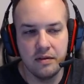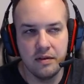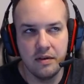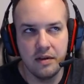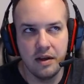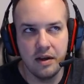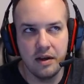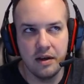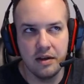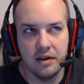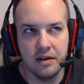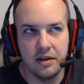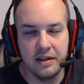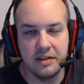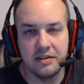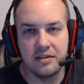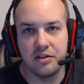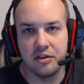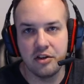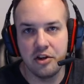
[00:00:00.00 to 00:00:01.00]
It's
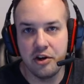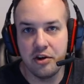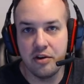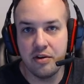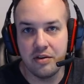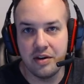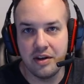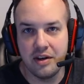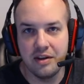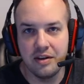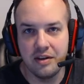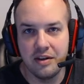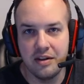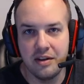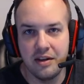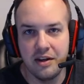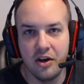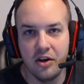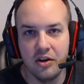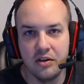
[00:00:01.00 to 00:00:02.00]
security,
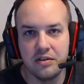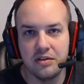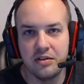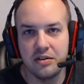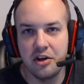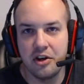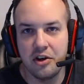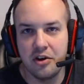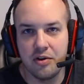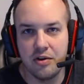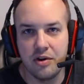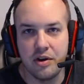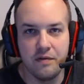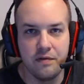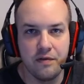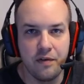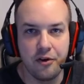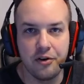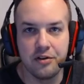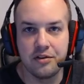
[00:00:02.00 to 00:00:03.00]
the alt security
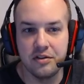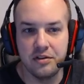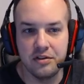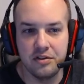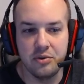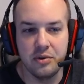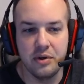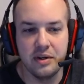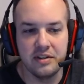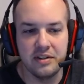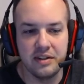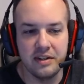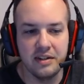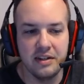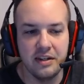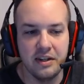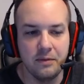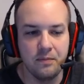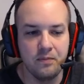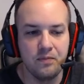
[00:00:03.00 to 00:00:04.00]
versus
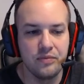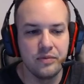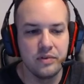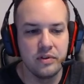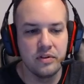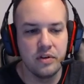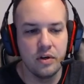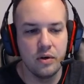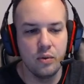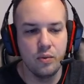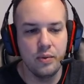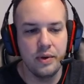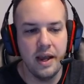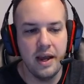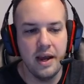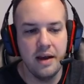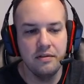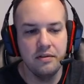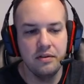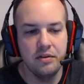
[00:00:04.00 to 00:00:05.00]
USDT. So we
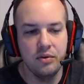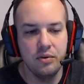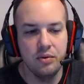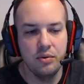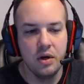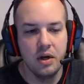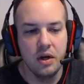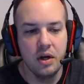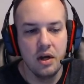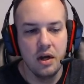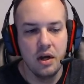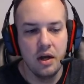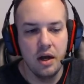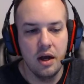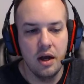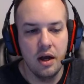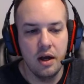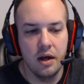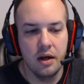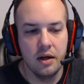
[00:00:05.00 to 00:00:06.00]
have to,
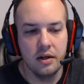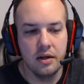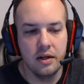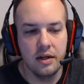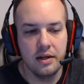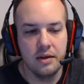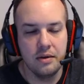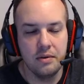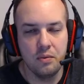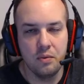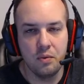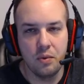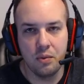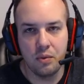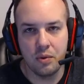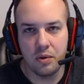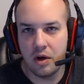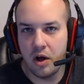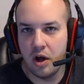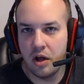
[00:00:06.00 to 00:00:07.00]
when
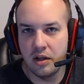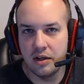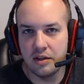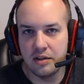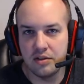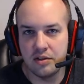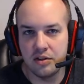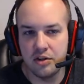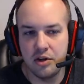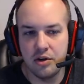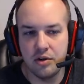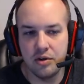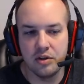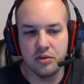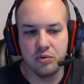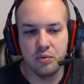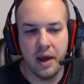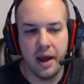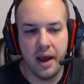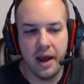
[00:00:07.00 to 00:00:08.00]
we're calling the securities,
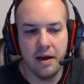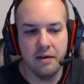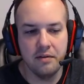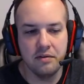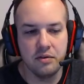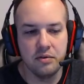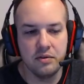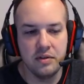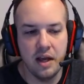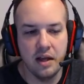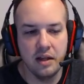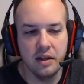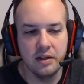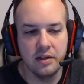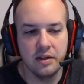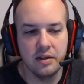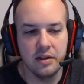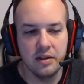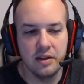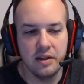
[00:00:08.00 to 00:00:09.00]
we have to tell it
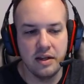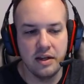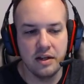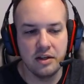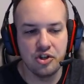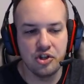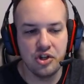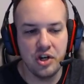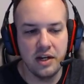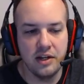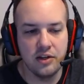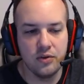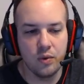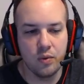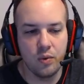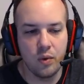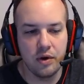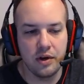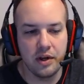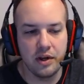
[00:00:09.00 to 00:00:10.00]
the exchange we're
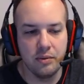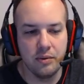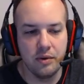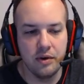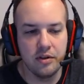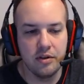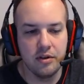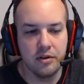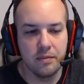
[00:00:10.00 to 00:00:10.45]
working with,